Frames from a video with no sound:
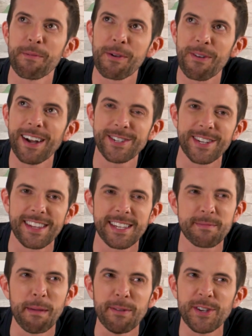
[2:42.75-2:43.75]
I hope you're watching
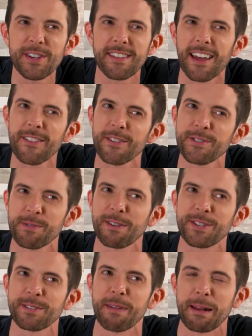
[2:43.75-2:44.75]
this. Maybe she, I don't know if she
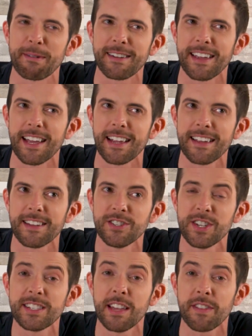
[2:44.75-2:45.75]
watches Man About Cake.
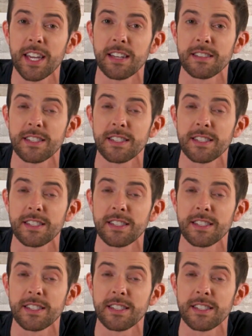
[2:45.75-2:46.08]
She does have